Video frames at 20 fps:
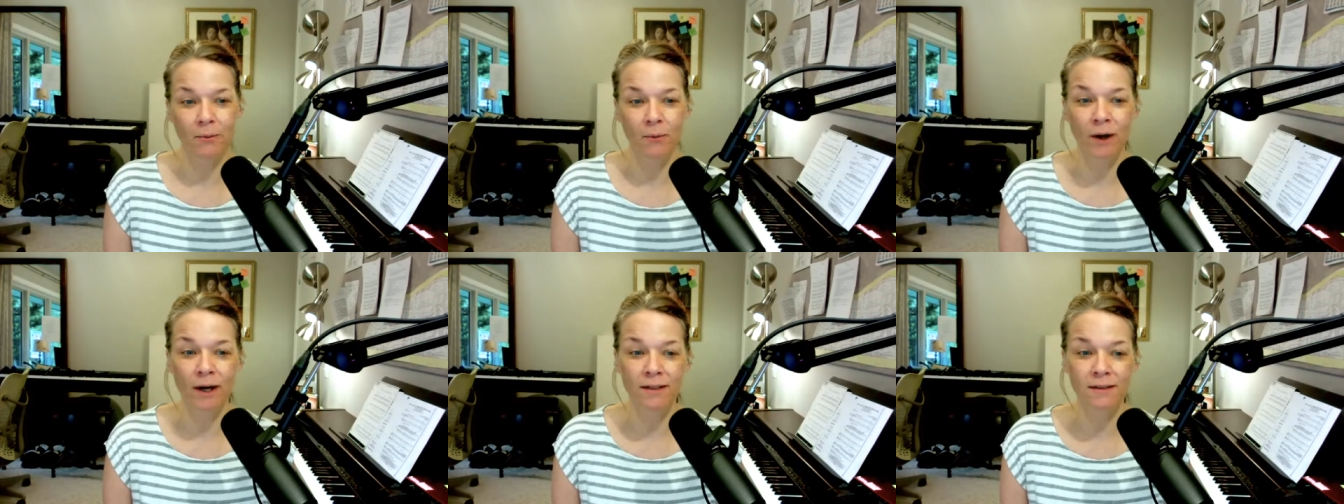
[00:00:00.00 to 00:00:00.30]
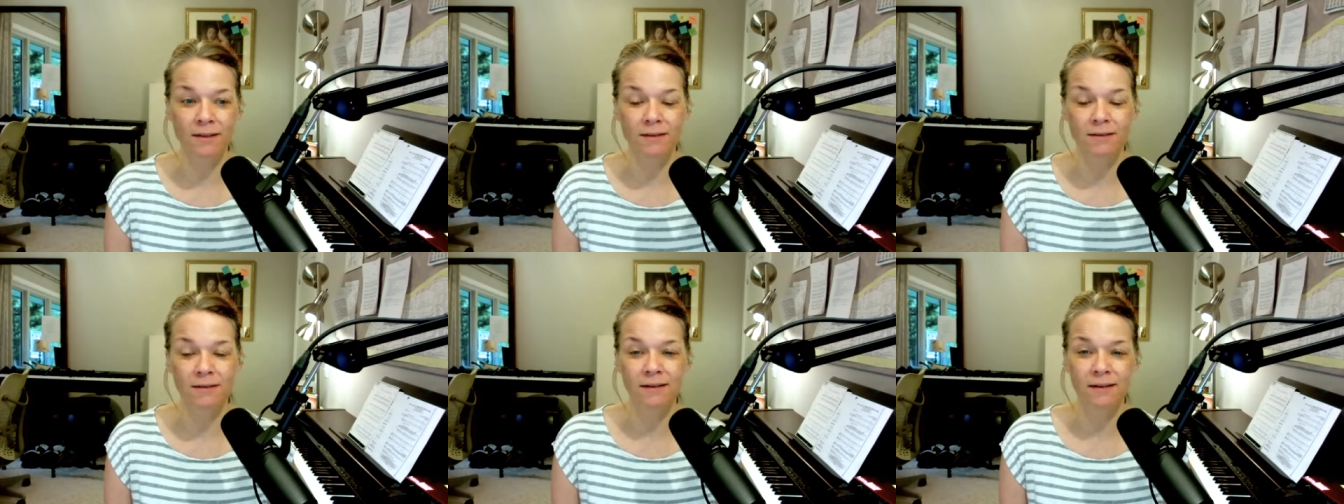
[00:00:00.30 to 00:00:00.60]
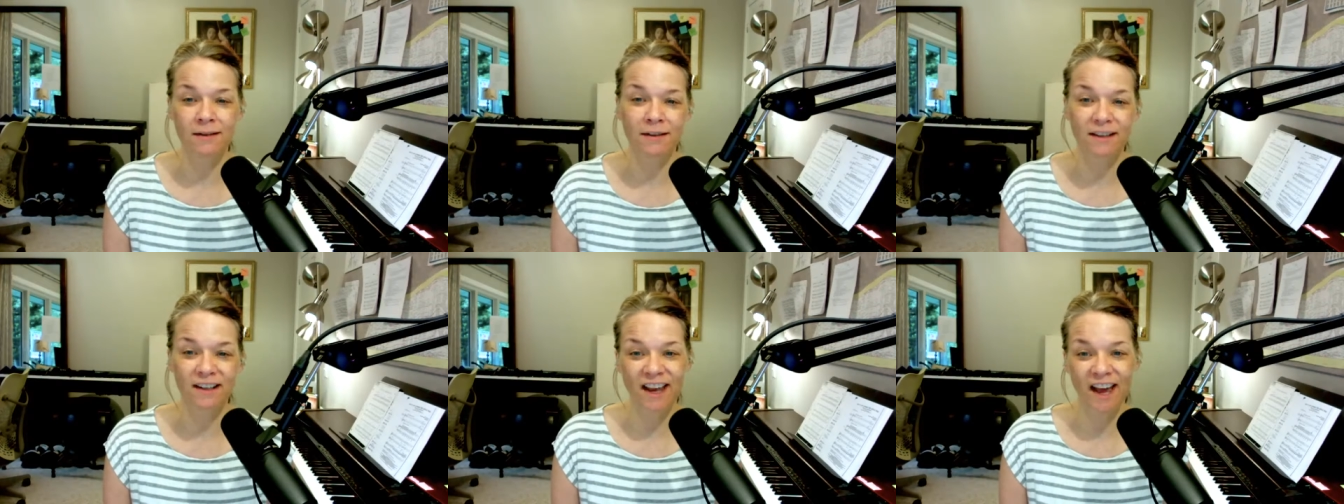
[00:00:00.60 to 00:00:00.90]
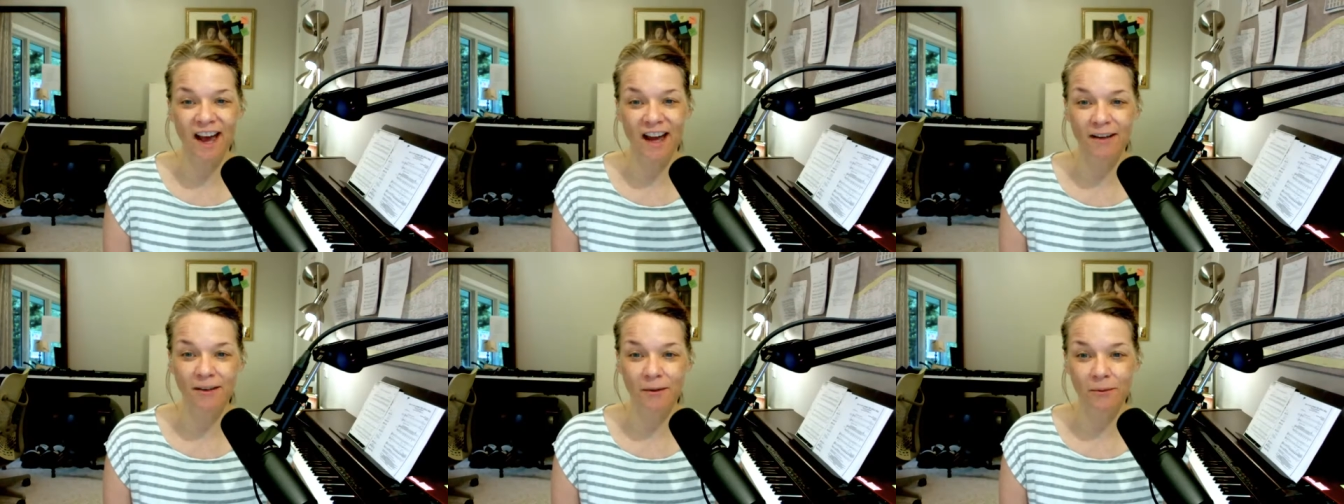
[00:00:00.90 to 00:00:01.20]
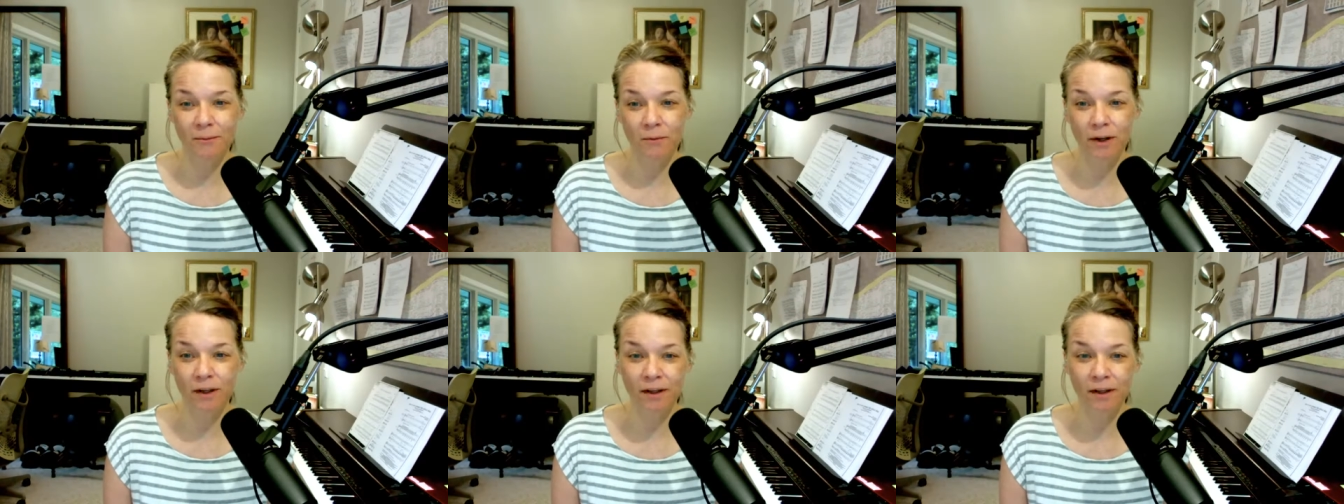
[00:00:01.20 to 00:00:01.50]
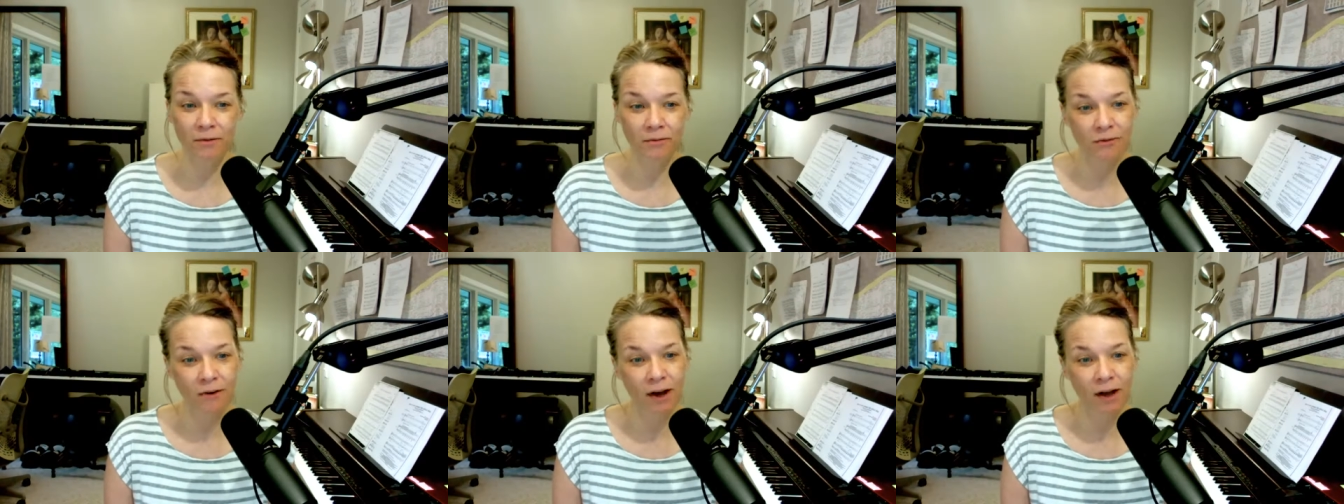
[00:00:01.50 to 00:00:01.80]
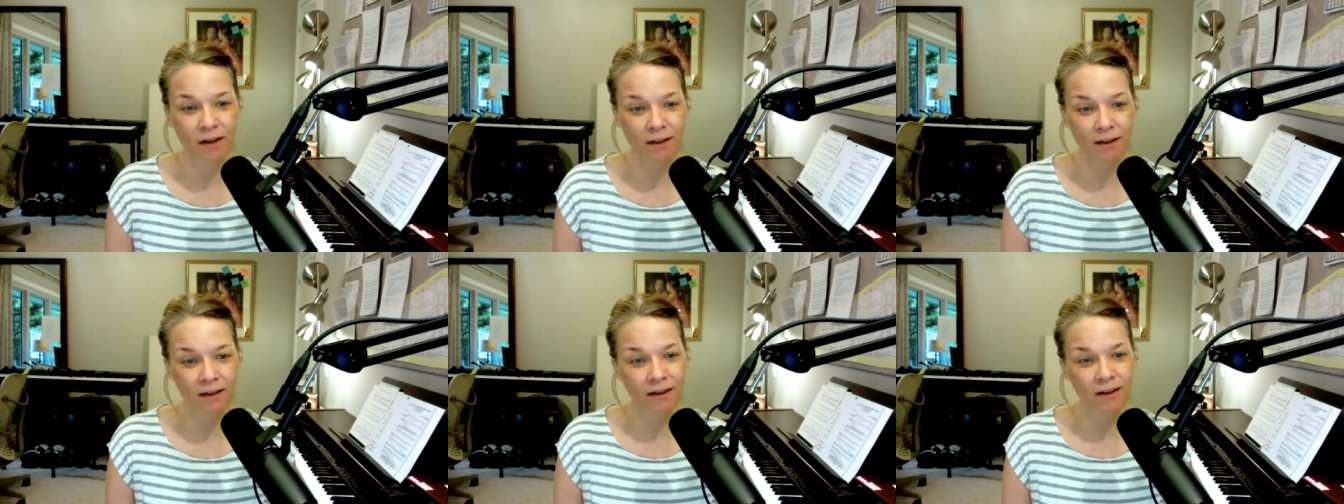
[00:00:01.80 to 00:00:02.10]
What do you get when you
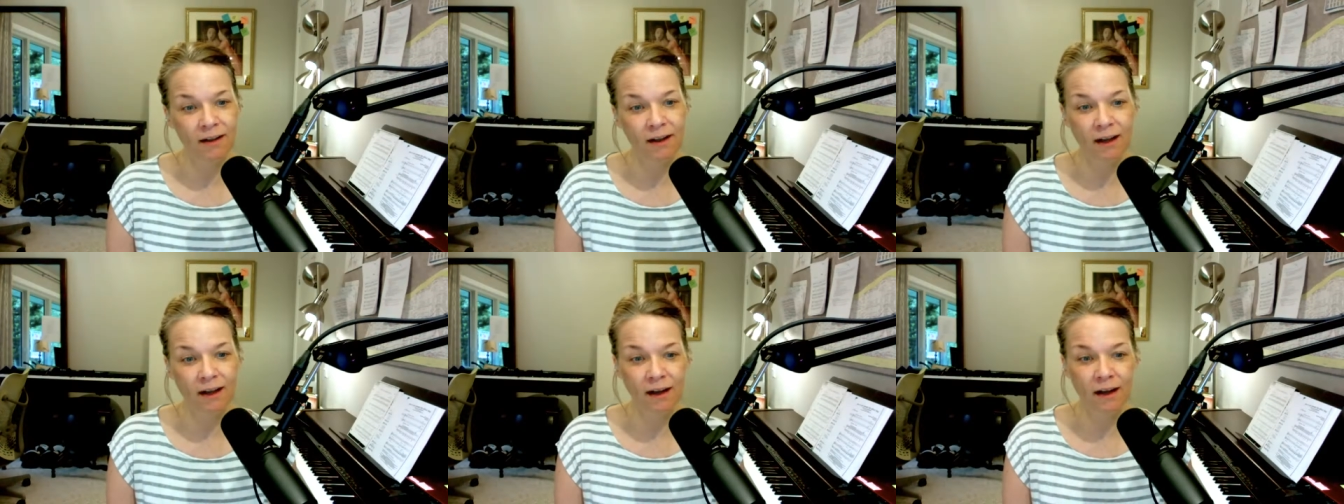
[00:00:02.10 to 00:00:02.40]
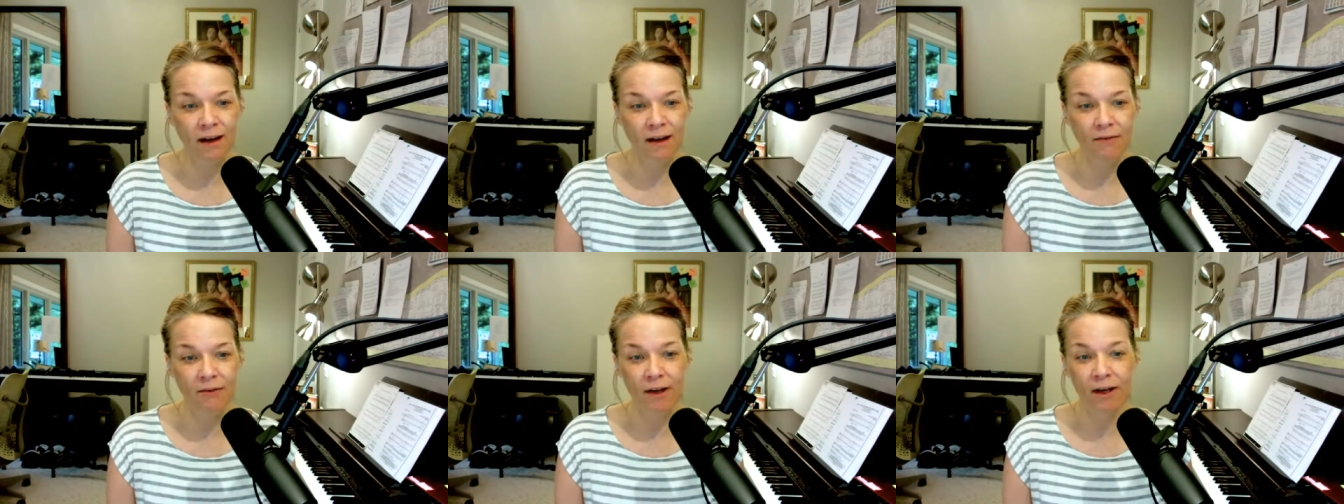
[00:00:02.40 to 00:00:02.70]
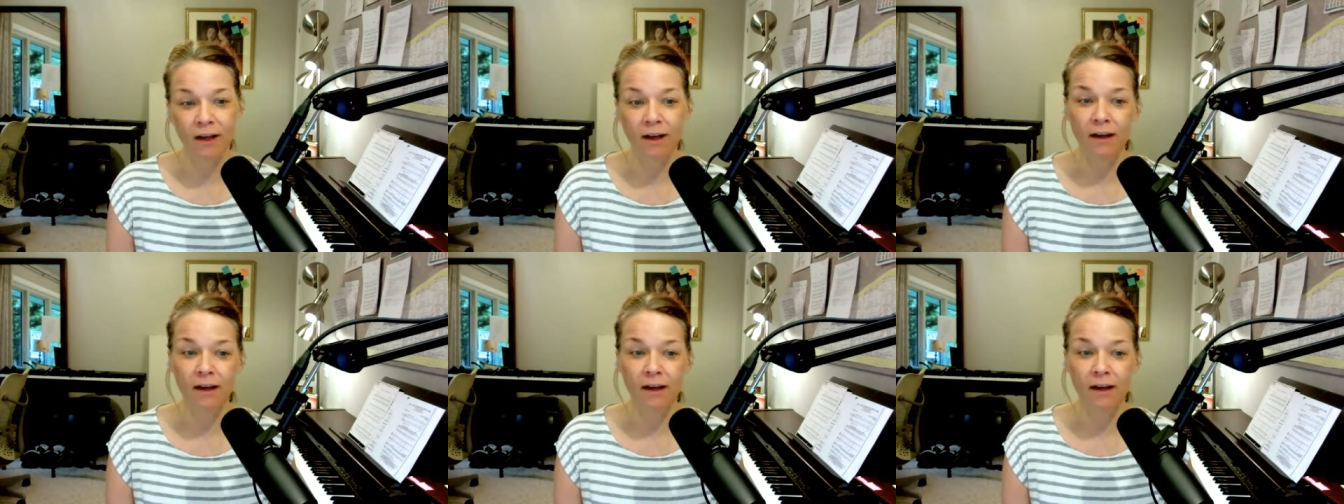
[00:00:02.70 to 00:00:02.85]
fall in love?